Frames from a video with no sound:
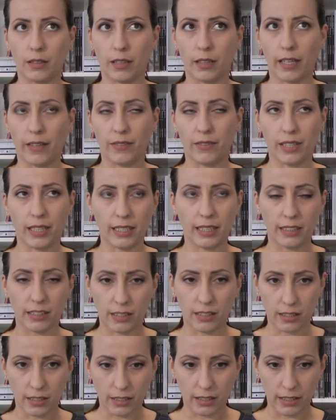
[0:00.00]
everything
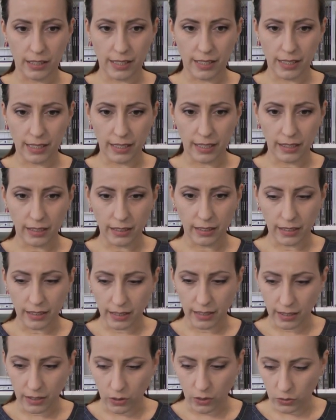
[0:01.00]
is seen
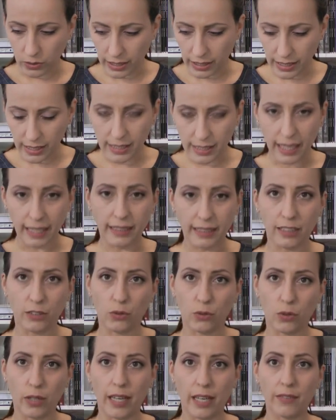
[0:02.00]
on the inside, and
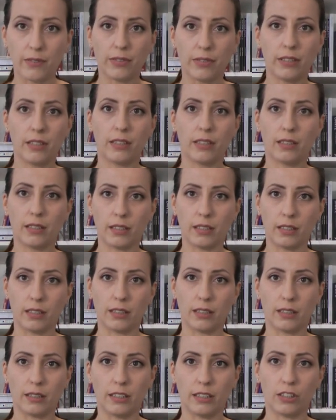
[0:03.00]
you have
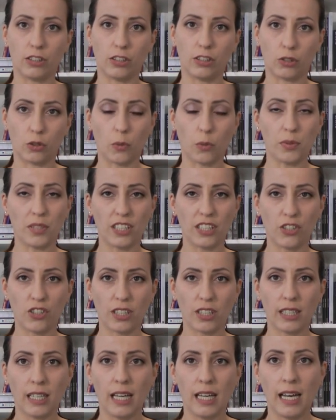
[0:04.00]
this top
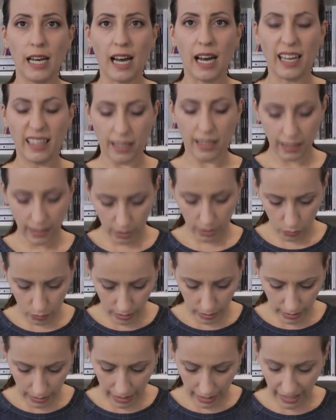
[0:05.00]
stitching, I think it's
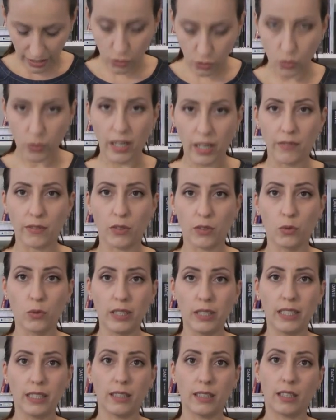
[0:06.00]
really nice to have a
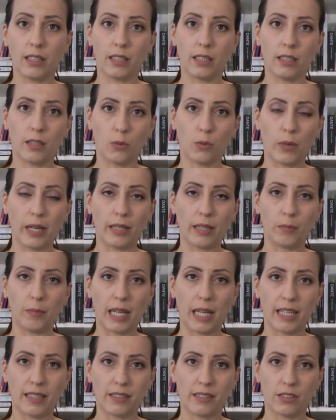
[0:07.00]
really well
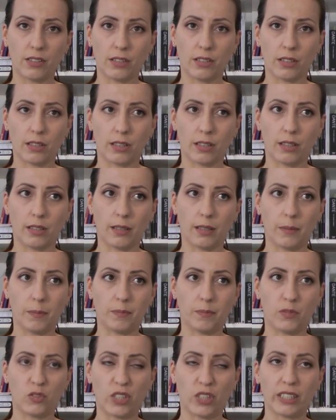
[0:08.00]
balanced
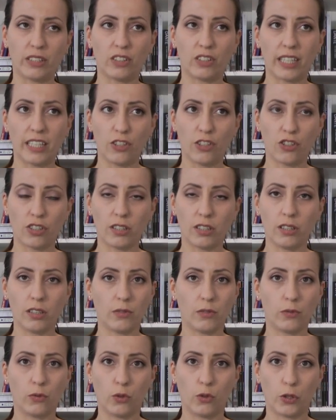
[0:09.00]
thread
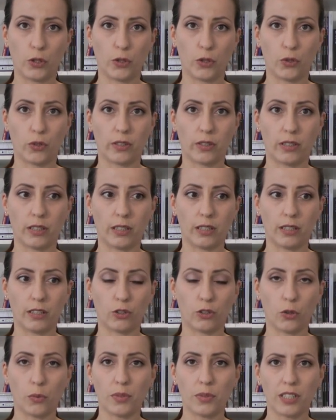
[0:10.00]
tension for your
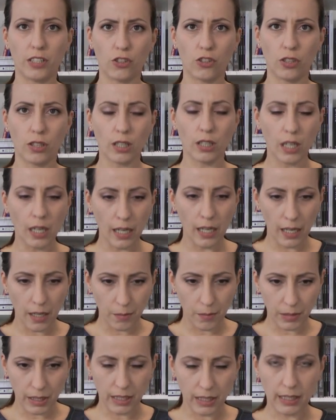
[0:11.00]
top stitching,
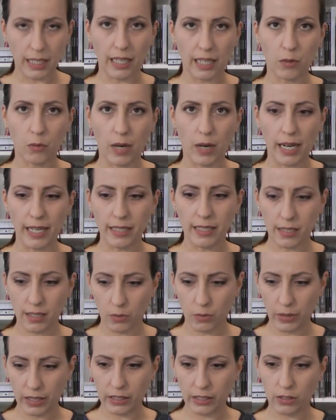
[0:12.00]
because otherwise
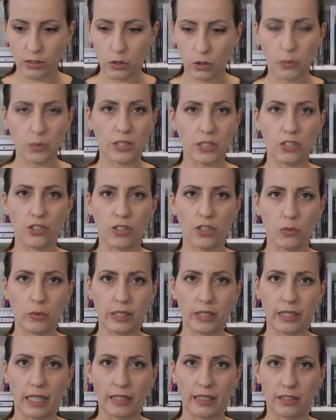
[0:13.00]
when top stitching
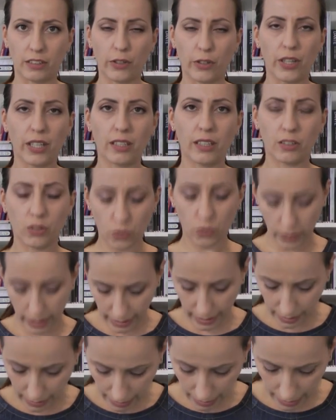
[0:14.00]
with that thicker thread,